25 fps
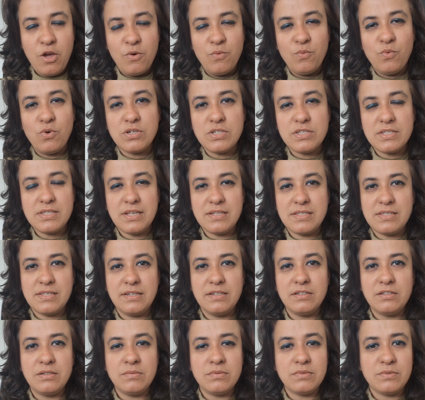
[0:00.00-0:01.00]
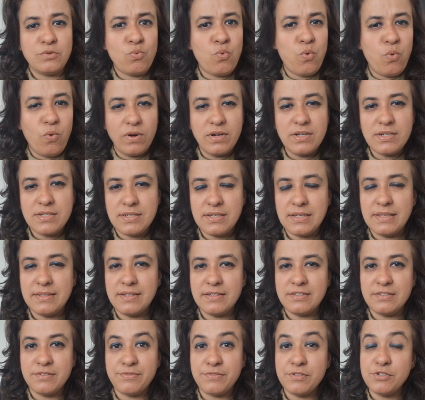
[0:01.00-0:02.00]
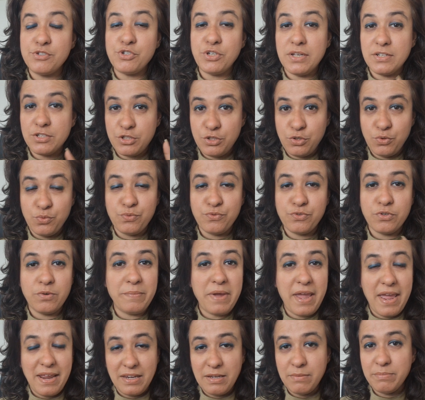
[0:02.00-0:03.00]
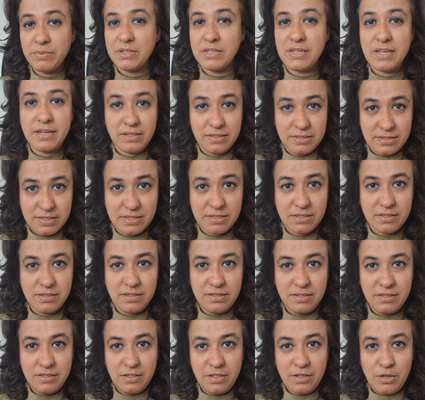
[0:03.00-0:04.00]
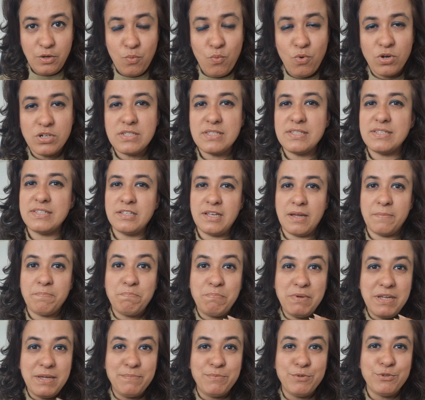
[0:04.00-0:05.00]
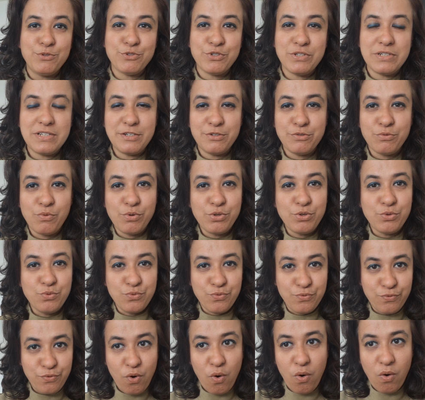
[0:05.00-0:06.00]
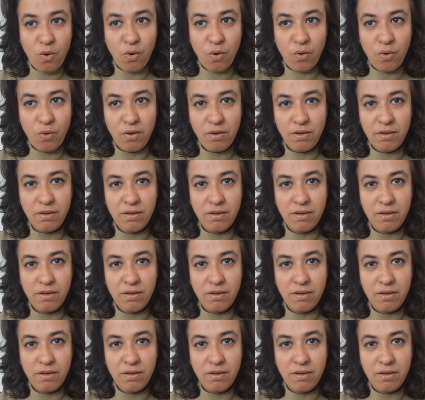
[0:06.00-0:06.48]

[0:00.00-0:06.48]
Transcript: What is that single quality that differentiates you from anybody else? What is it that people really know you for?